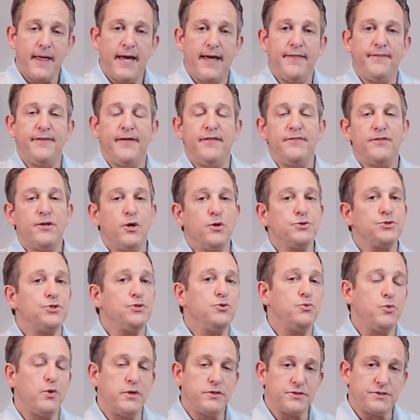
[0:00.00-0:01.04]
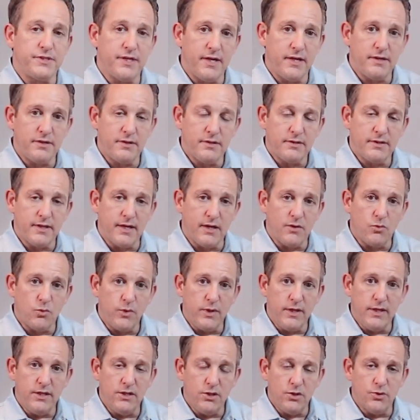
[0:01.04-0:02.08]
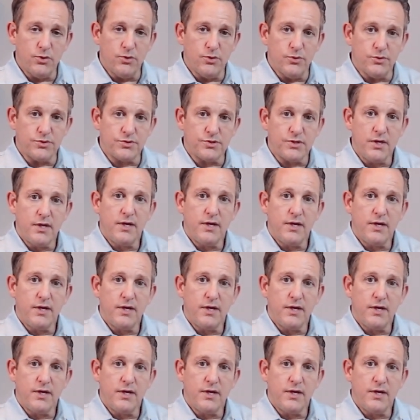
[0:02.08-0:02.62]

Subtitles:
And then those are the ones that we use.